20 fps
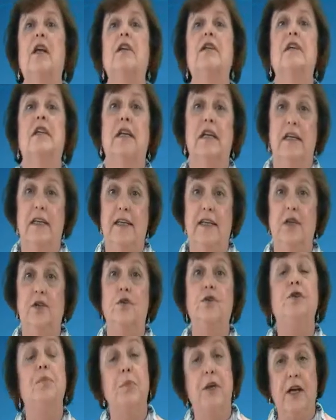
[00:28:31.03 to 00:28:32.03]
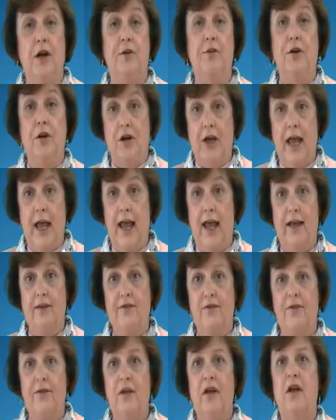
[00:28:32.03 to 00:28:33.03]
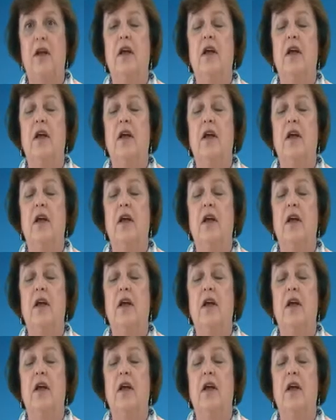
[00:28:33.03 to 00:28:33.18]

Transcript: to continue to be on their case.